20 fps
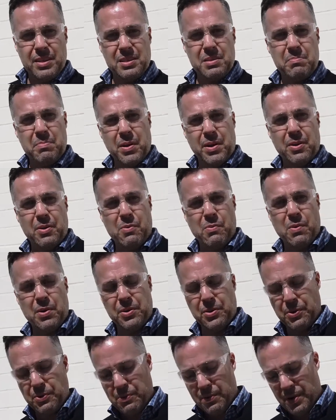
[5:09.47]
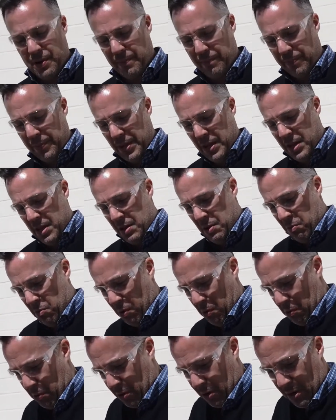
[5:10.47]
things depending on what you want.
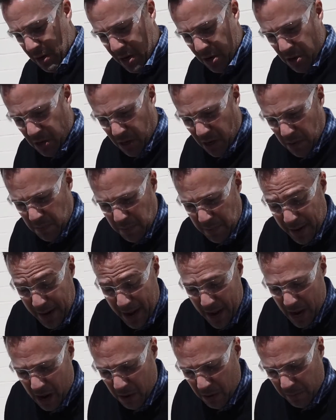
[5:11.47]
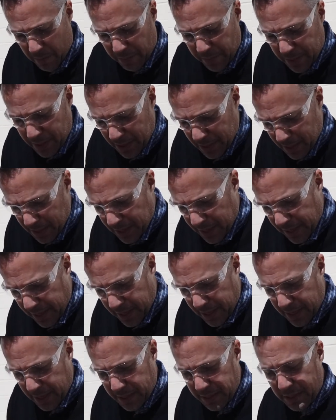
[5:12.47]
What we're gonna hook up now
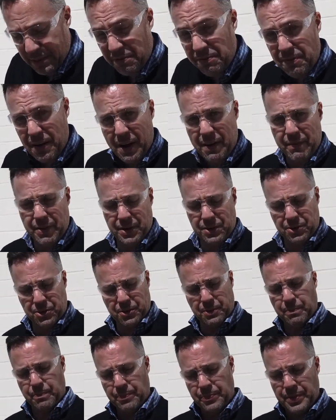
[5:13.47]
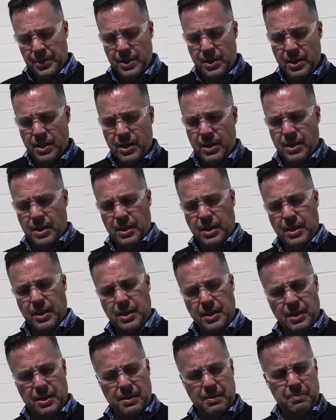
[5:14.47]
is the five inch.
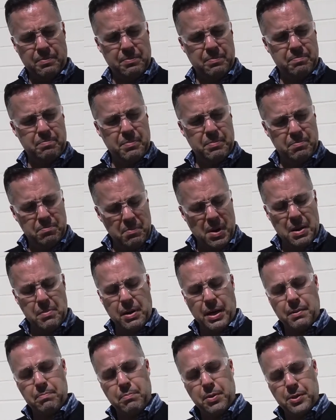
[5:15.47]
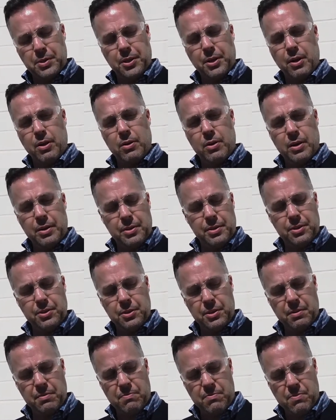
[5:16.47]
Um, my bad, particularly
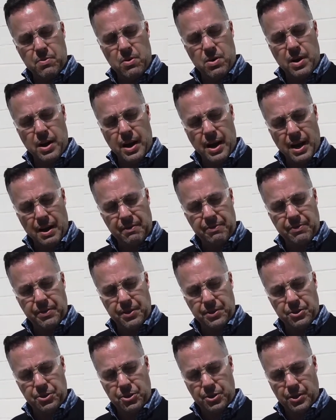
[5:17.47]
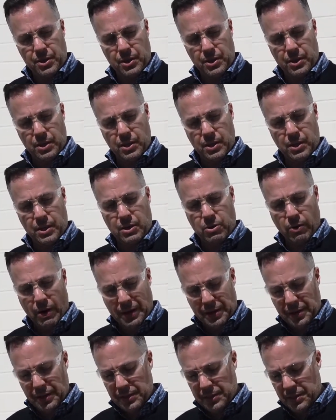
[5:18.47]
this is a four and a half inch uh,
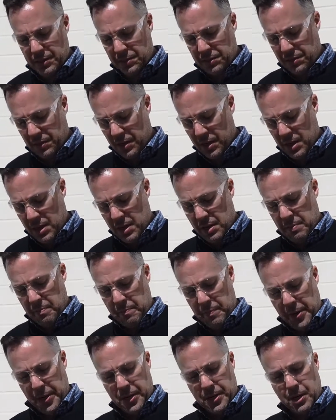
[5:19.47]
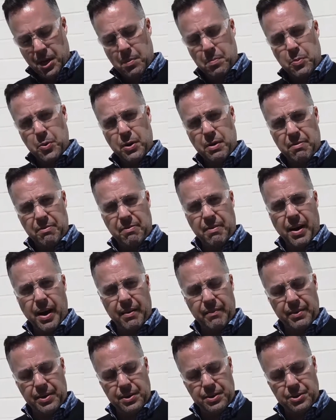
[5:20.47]
grinding disc paired up with a
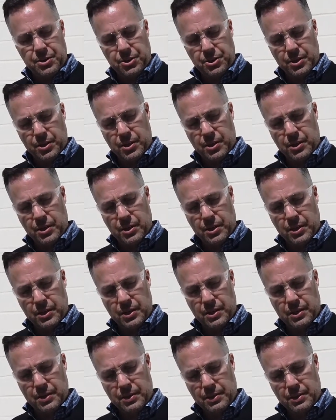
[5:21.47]
five inch uh,